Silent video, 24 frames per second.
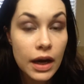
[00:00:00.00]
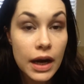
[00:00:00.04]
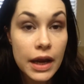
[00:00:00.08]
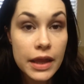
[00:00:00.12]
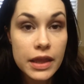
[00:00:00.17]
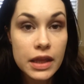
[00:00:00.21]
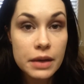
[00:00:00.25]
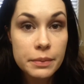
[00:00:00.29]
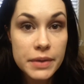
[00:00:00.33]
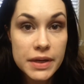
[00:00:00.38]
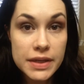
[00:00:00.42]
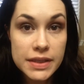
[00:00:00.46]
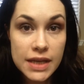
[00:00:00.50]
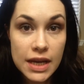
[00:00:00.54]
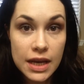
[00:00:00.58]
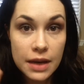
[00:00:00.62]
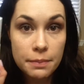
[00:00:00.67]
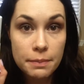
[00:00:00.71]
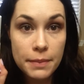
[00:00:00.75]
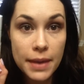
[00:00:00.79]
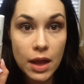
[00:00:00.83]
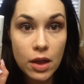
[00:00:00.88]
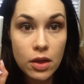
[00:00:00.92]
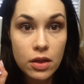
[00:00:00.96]
And then I'm going to take
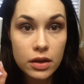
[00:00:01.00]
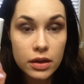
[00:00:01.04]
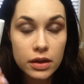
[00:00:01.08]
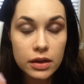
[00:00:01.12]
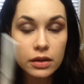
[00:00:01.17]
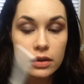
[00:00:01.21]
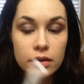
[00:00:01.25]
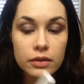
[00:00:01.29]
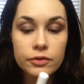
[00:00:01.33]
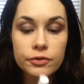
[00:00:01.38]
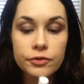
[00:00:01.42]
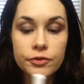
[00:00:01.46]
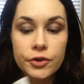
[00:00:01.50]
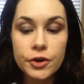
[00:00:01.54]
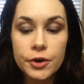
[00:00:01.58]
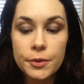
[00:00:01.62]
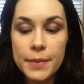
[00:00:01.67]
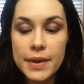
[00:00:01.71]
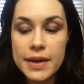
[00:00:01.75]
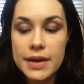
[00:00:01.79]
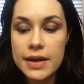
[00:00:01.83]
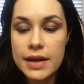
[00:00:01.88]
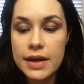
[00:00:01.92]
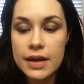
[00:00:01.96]
Milk
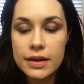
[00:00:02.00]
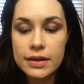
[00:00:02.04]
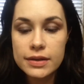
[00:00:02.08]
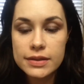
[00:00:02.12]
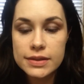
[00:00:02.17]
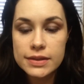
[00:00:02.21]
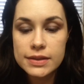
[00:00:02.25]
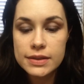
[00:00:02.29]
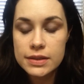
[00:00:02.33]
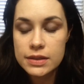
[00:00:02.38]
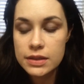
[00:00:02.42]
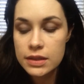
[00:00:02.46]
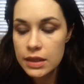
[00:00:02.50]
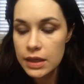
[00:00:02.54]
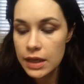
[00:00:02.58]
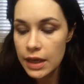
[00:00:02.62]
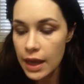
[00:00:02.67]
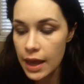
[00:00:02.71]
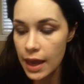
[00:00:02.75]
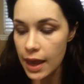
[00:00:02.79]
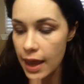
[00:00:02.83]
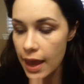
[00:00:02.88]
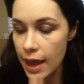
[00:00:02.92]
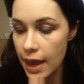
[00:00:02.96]
from N Y X
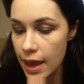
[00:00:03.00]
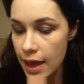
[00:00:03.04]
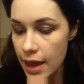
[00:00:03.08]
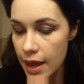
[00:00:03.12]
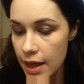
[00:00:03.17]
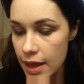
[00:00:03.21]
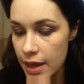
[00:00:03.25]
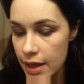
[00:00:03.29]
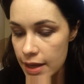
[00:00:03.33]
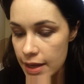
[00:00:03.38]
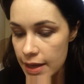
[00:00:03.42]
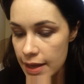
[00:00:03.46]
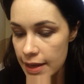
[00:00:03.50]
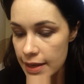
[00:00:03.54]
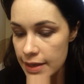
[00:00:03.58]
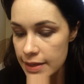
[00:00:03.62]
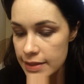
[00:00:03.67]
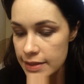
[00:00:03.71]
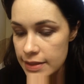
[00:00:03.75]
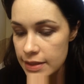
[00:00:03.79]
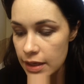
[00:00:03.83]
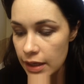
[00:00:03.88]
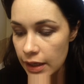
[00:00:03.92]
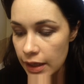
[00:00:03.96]

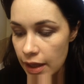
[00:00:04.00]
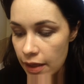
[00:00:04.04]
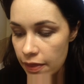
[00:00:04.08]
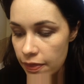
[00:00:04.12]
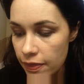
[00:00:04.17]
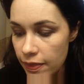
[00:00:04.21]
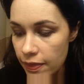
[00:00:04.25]
and get